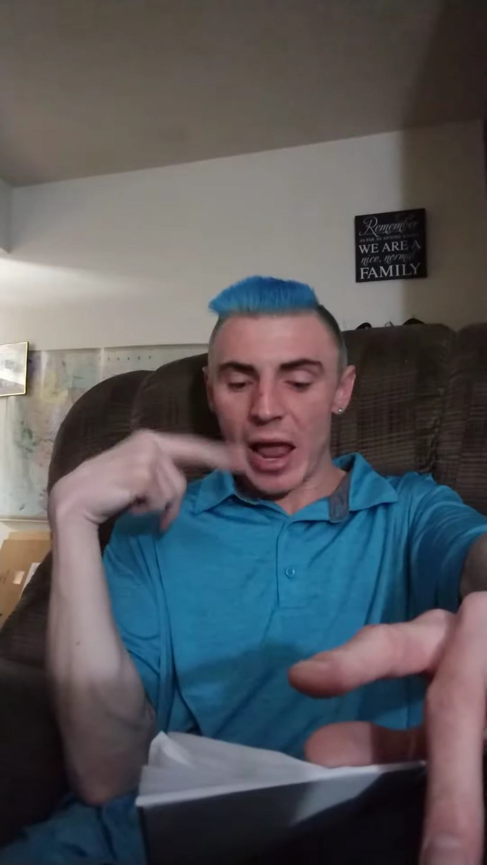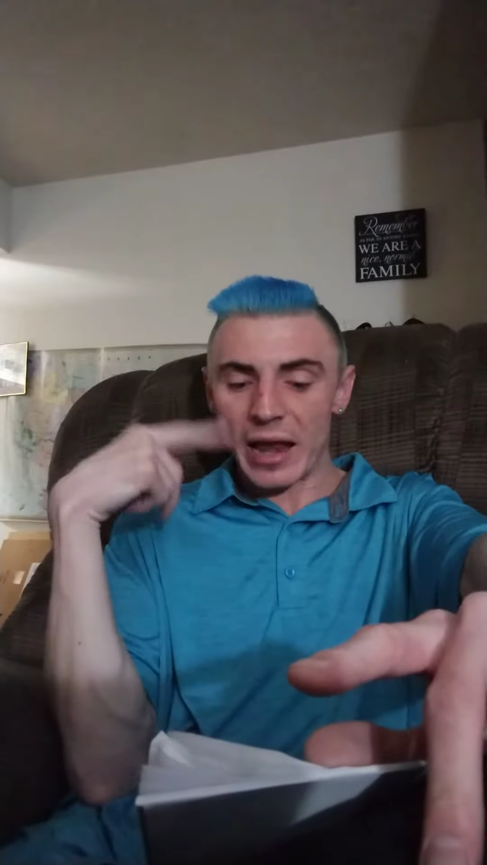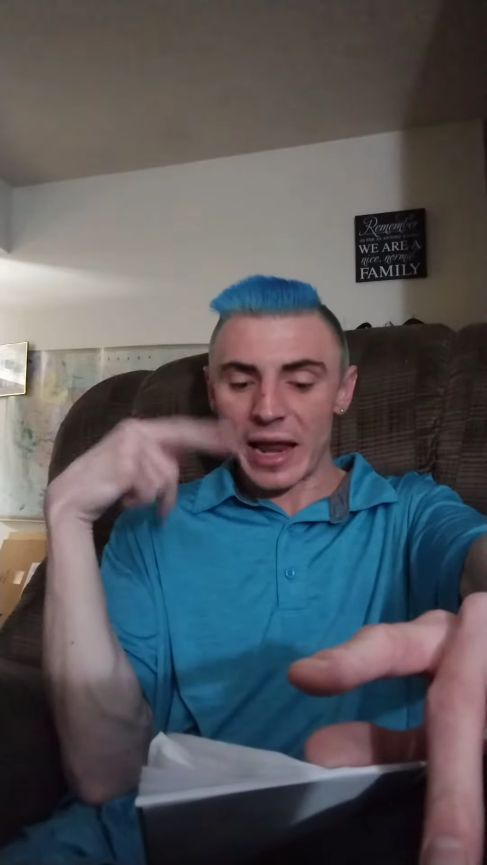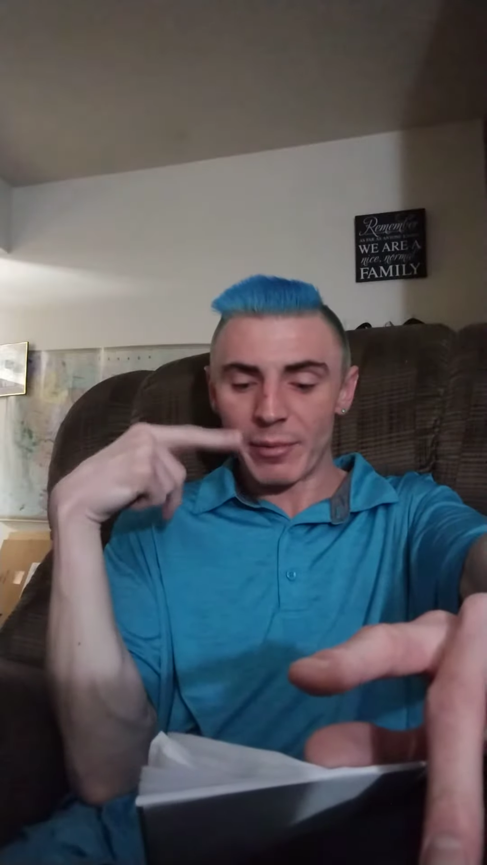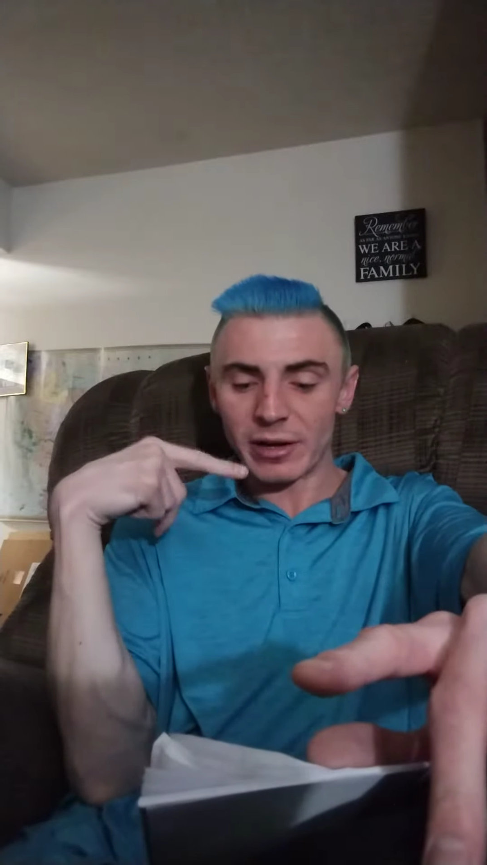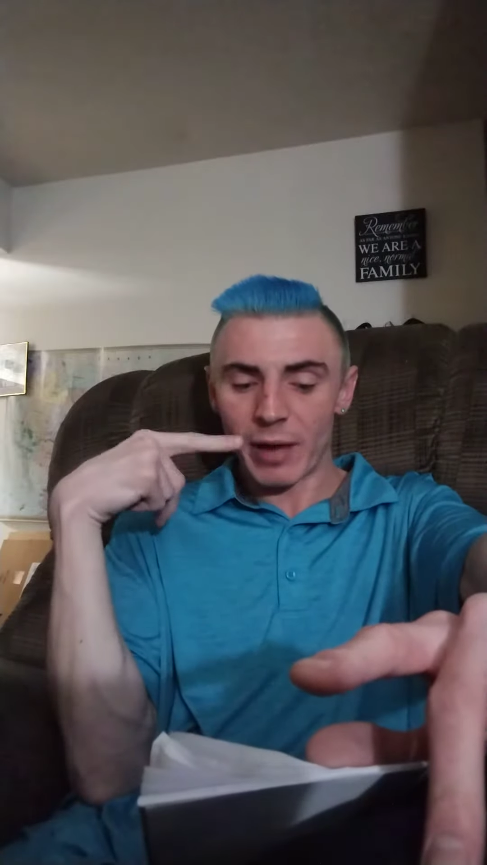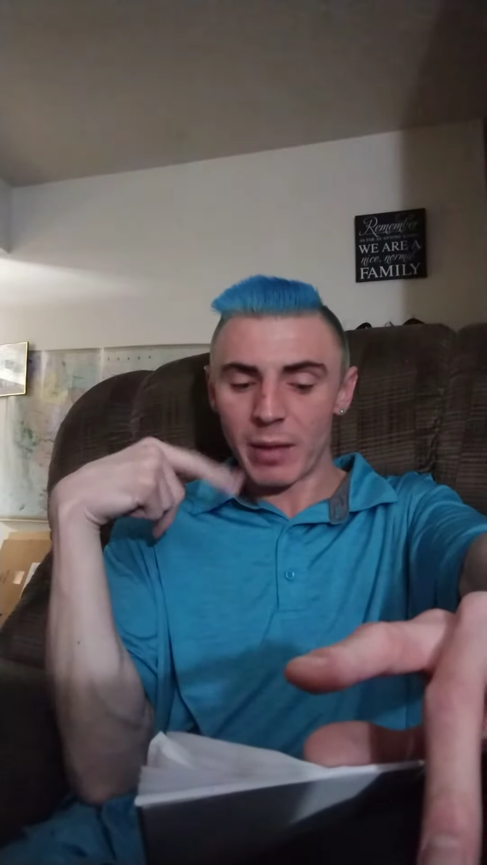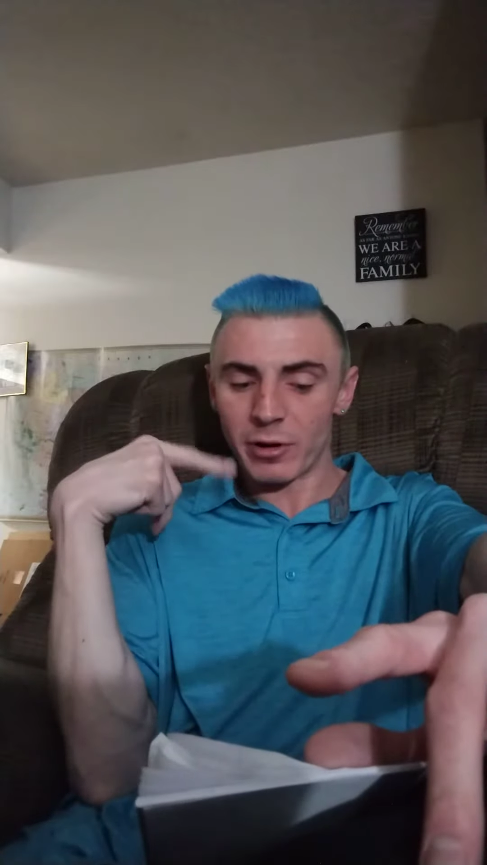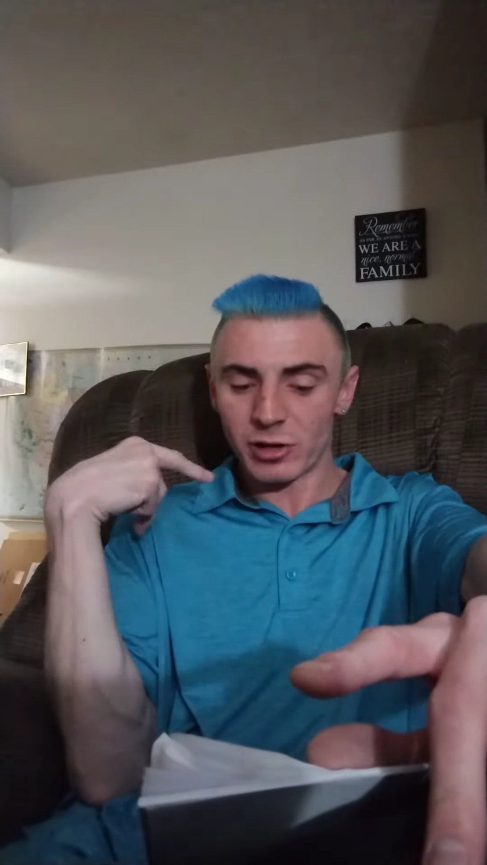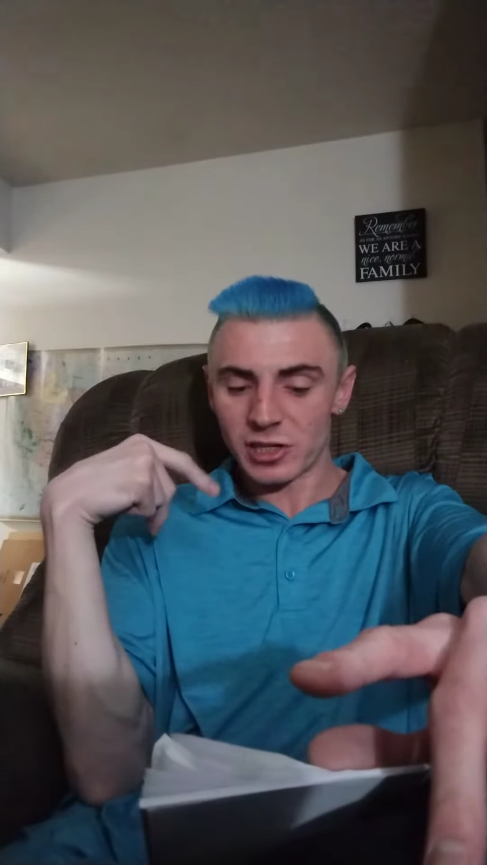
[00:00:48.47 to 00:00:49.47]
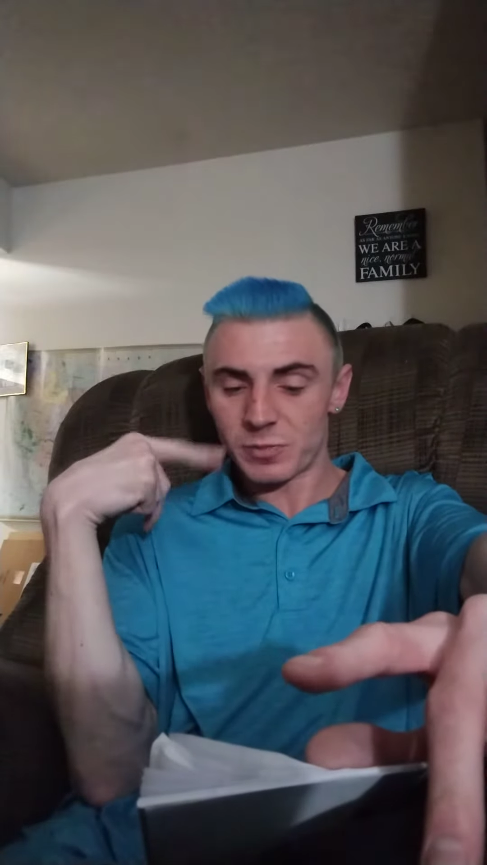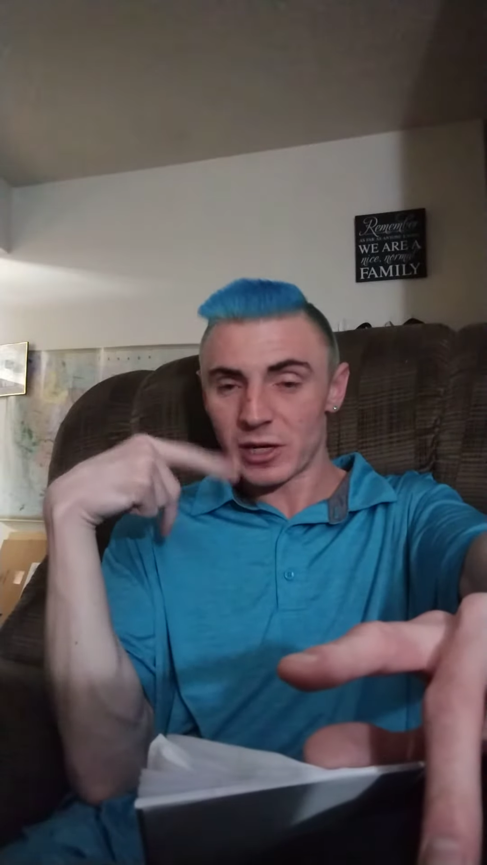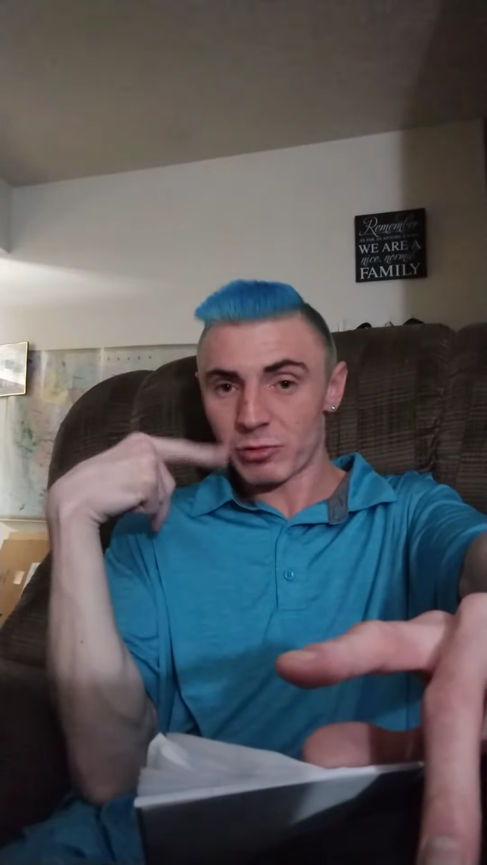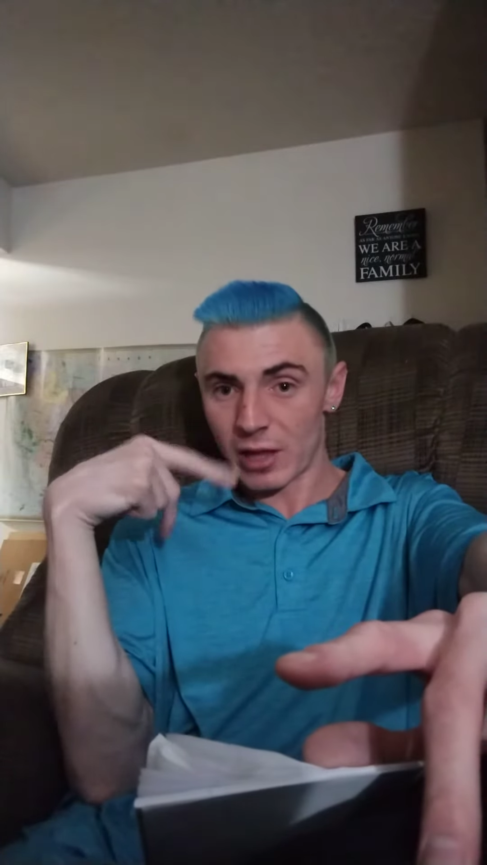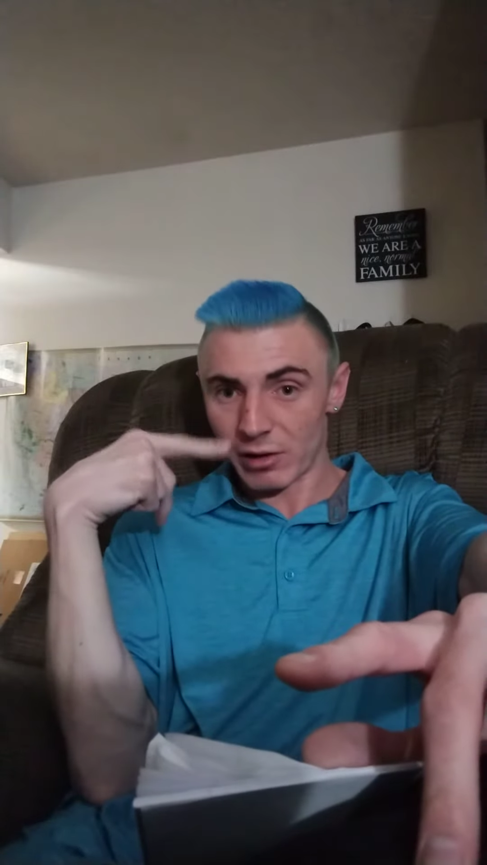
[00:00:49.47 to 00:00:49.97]
inhibiting my ability to
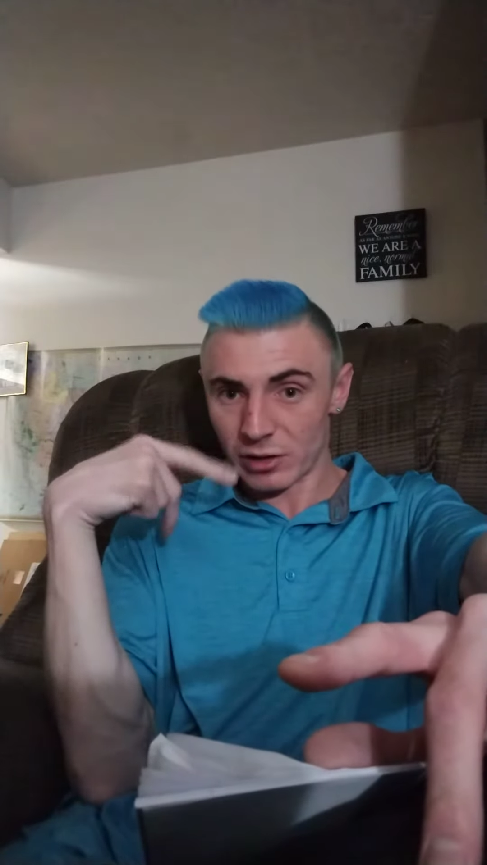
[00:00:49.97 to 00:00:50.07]
speak without